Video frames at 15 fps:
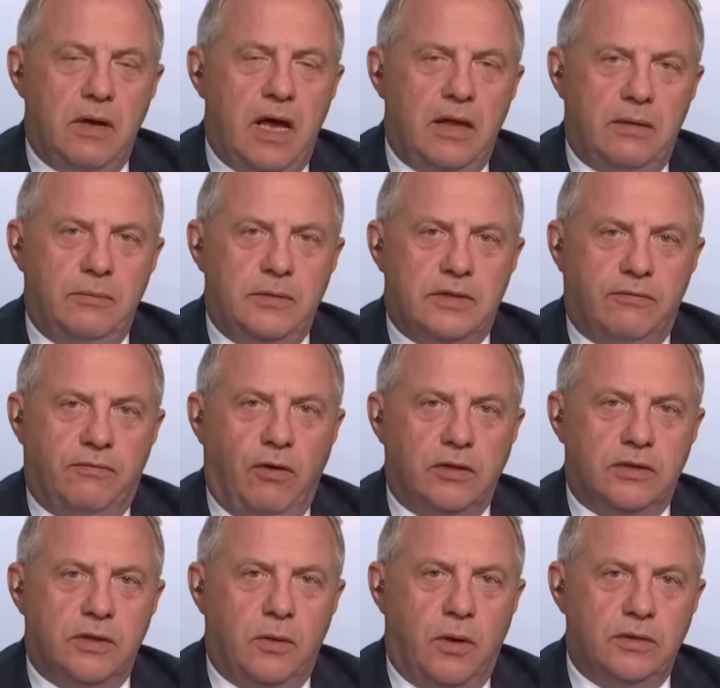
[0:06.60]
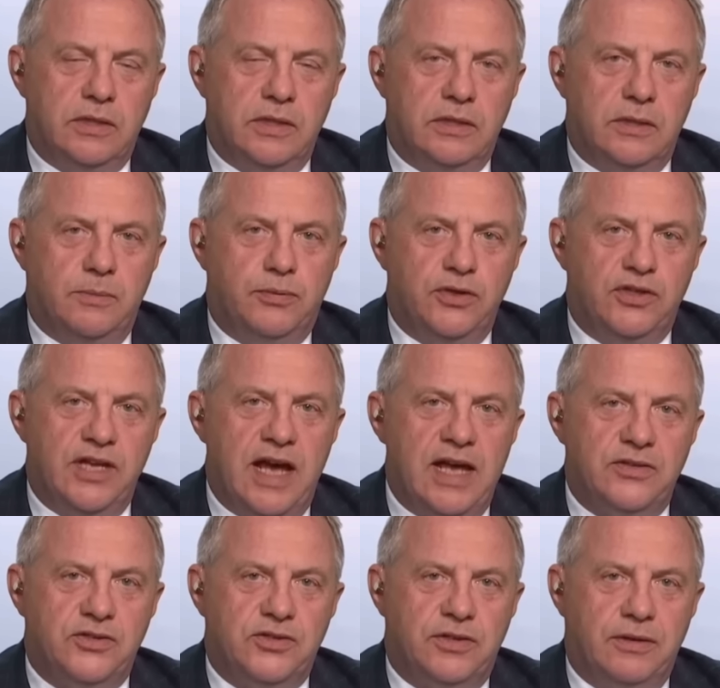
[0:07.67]
I think Mr. Falter wanted to
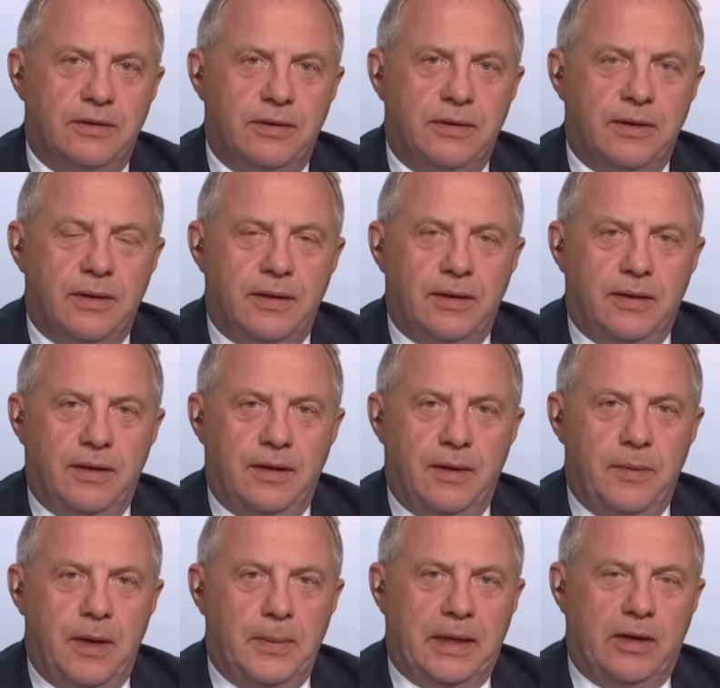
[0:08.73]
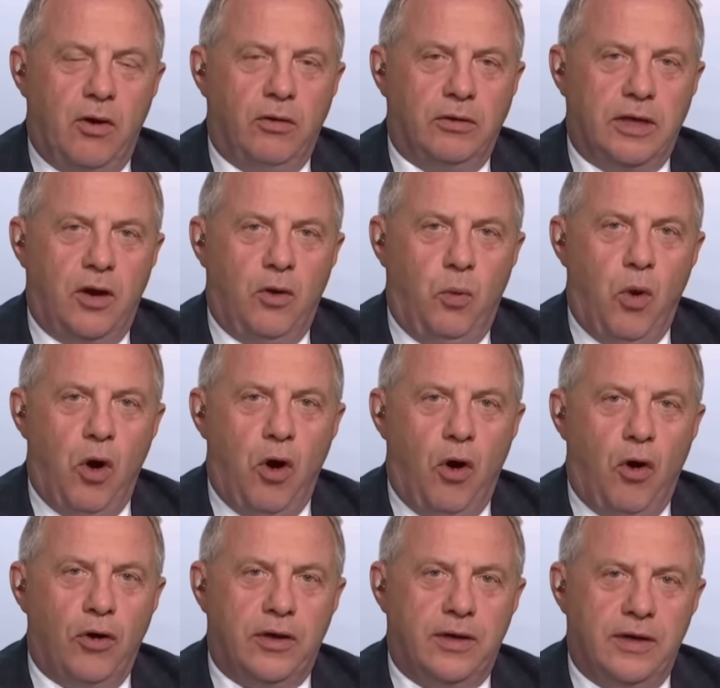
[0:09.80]
protest. And he called it a
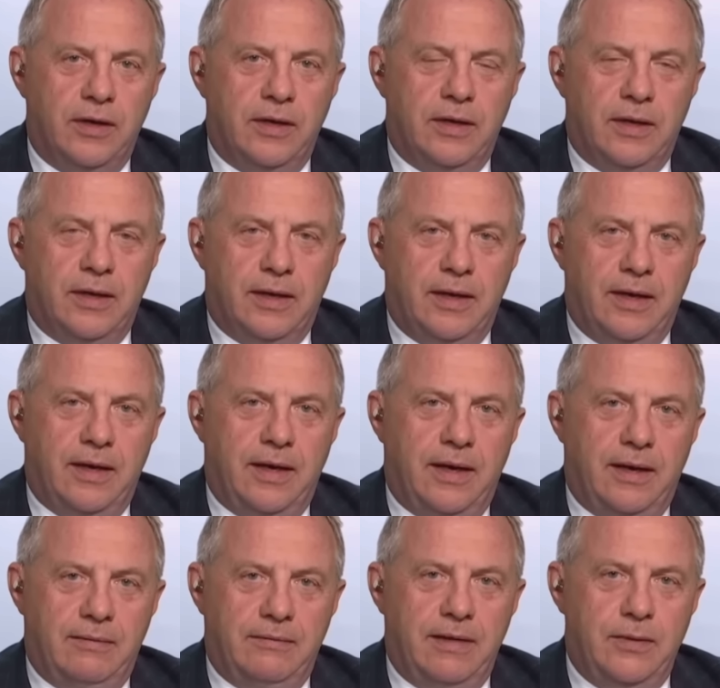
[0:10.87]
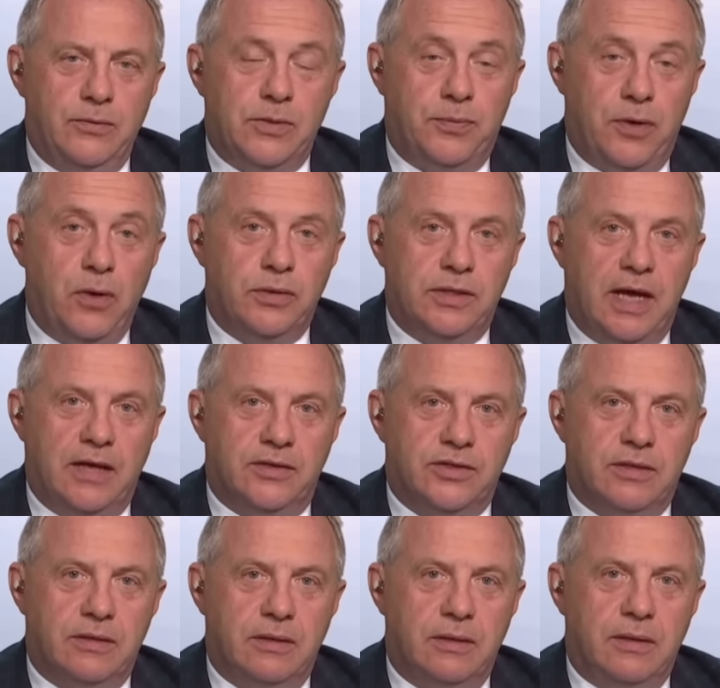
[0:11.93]
walk. It was a
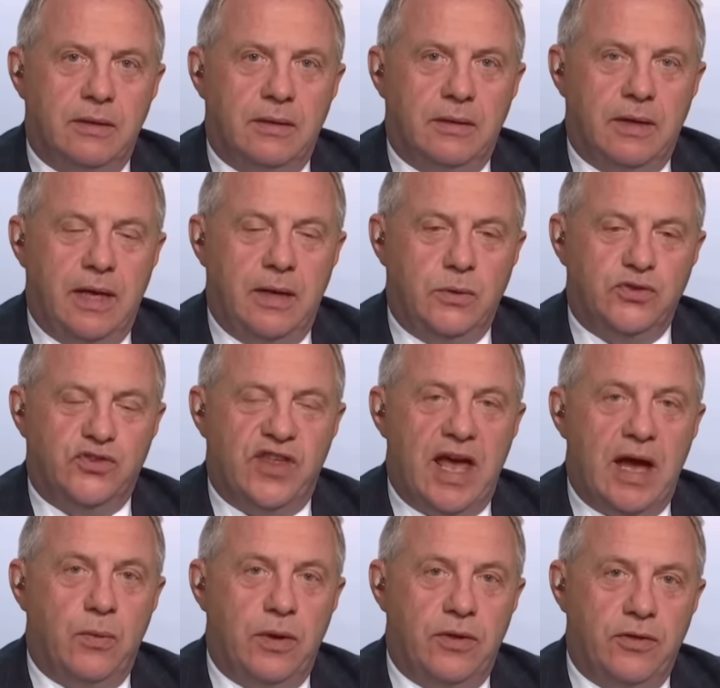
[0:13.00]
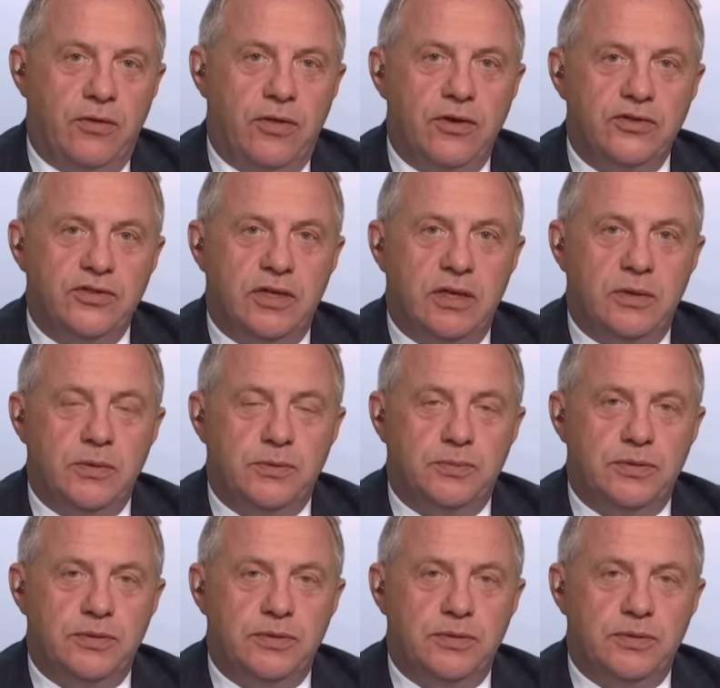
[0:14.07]
protest. He was there with others and he was